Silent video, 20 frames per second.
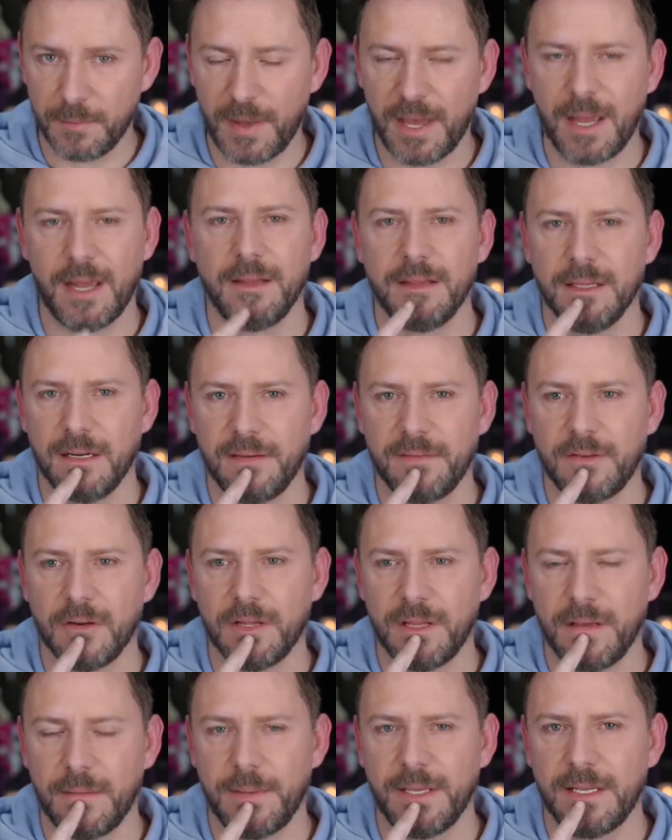pain that I've
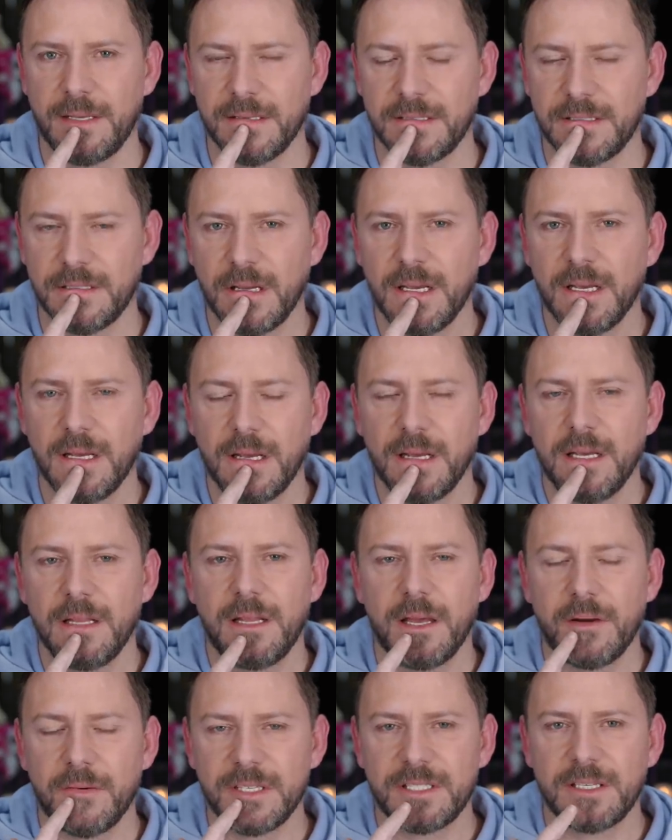got there because
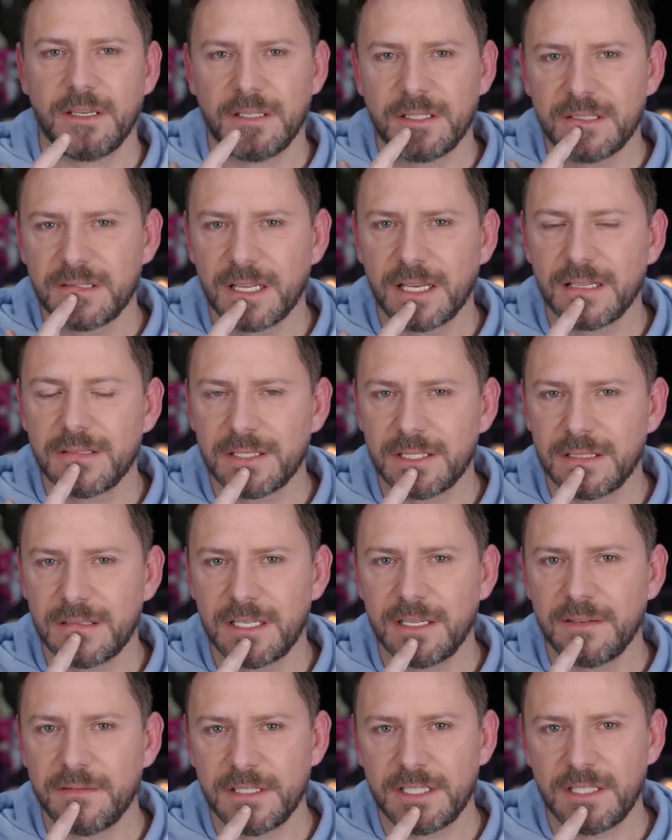there is a
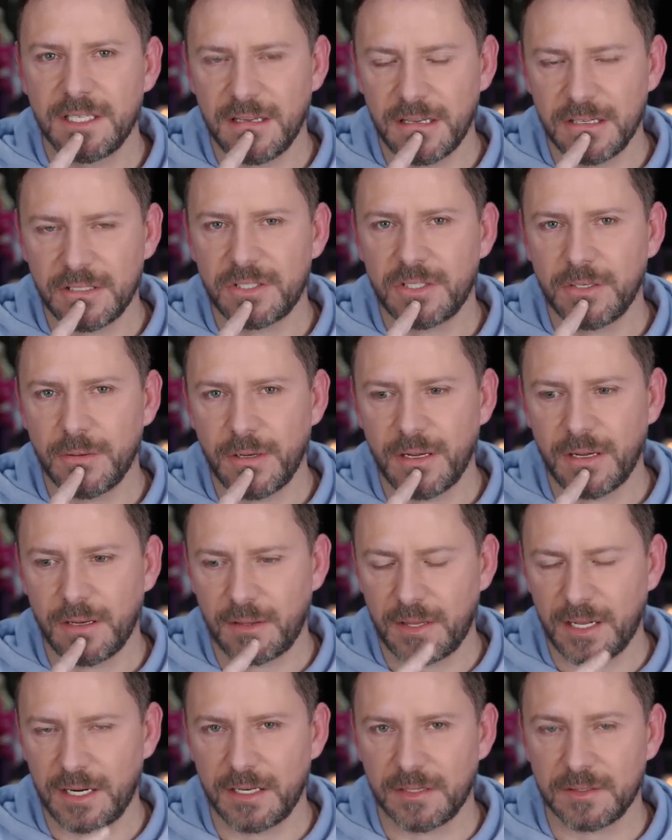sensitivity issue here
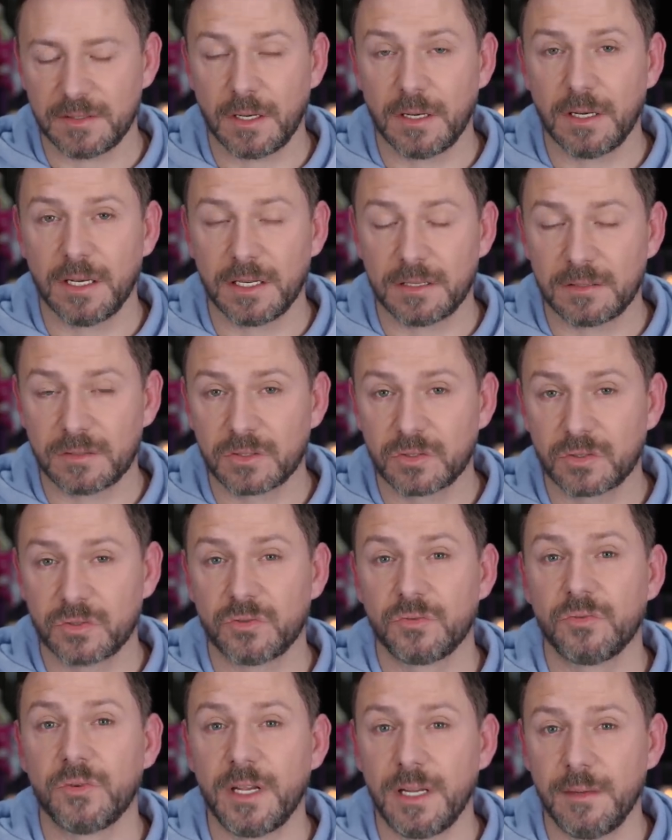that is
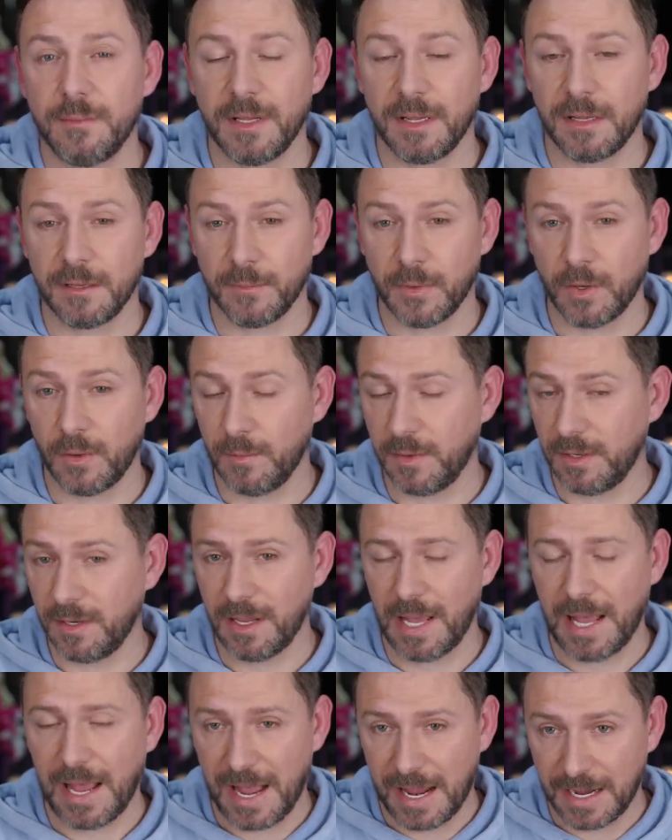extreme at the moment.
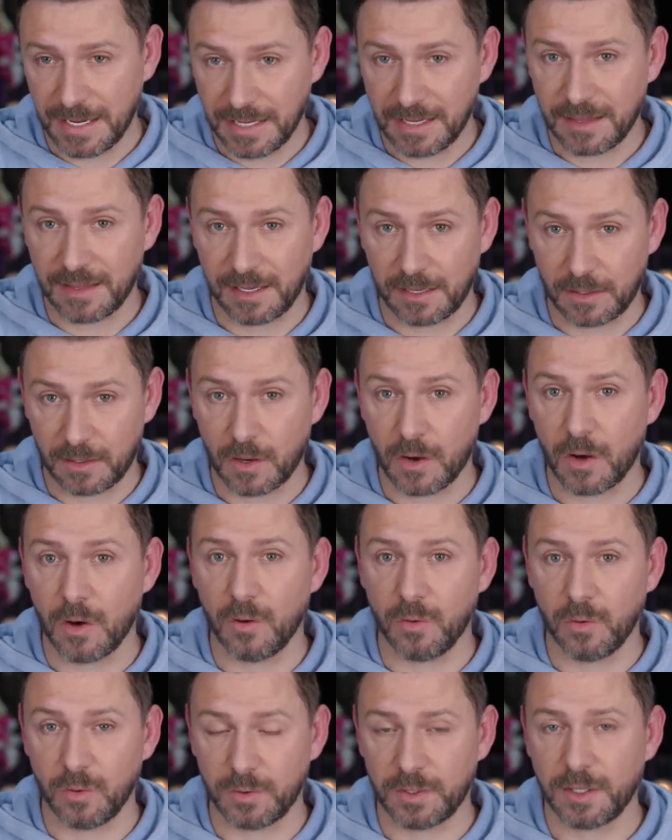Anything
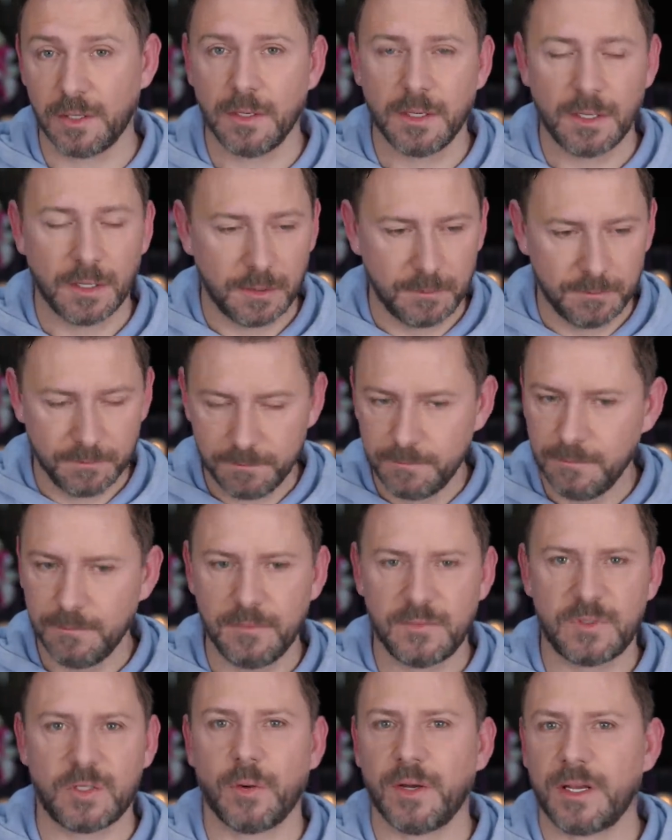cold
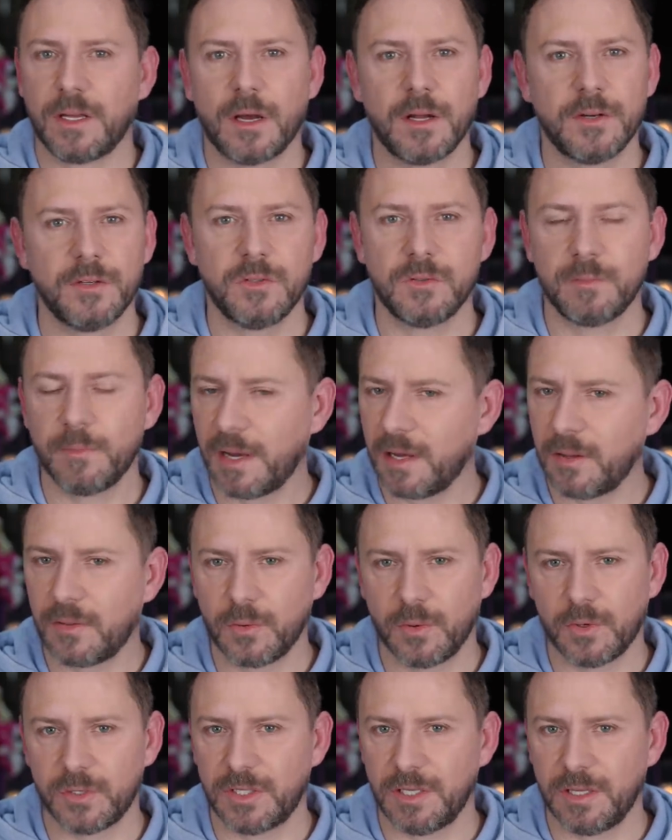so I can't use
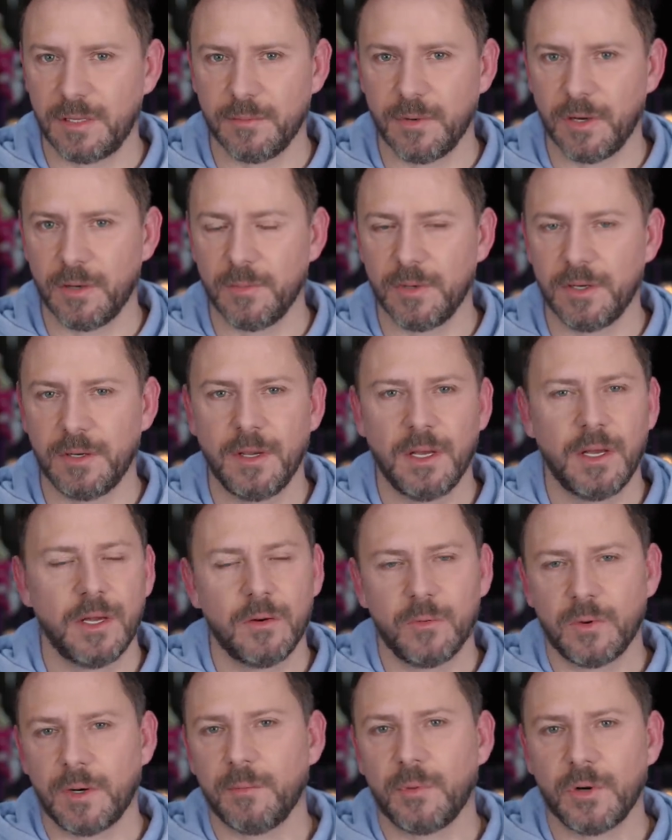mouthwash at the moment.
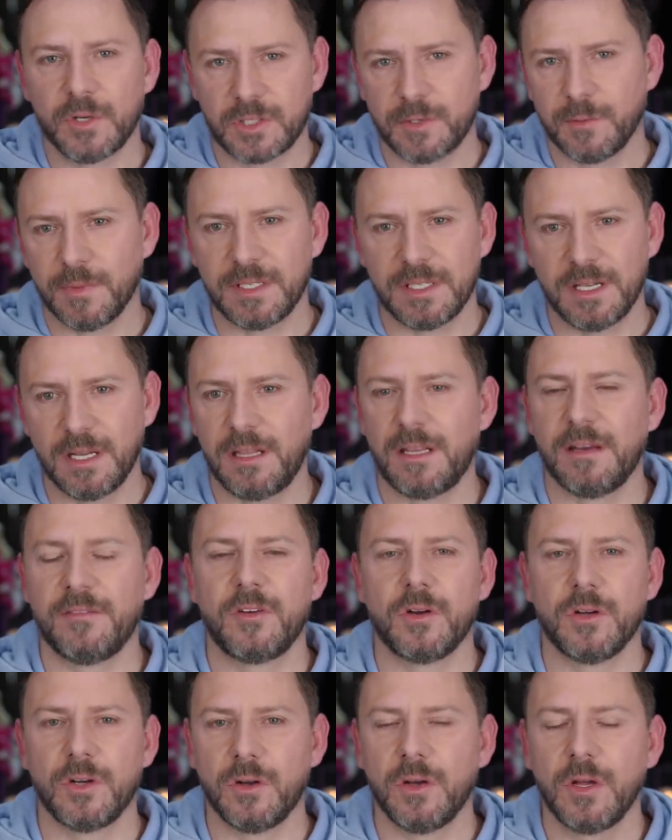When I'm brushing my teeth, I've
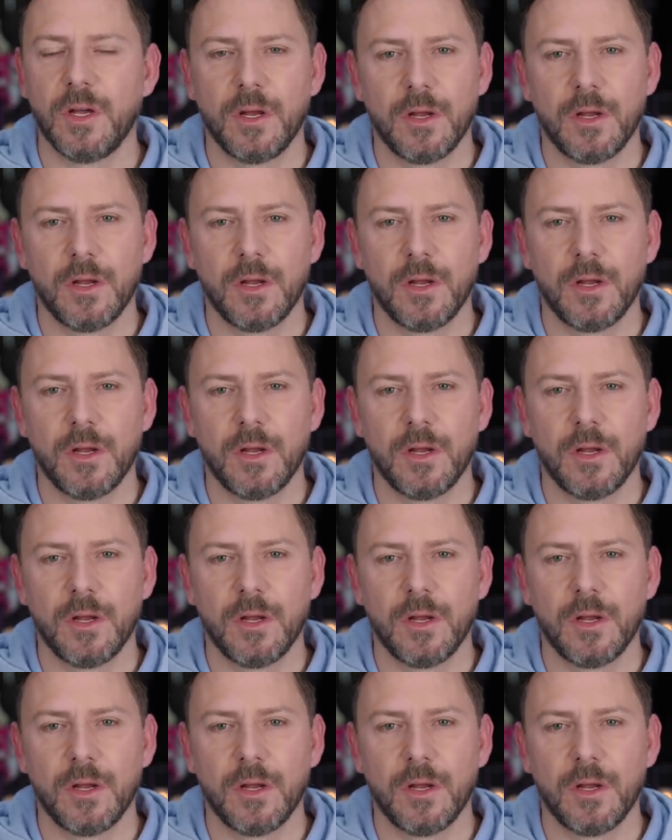got to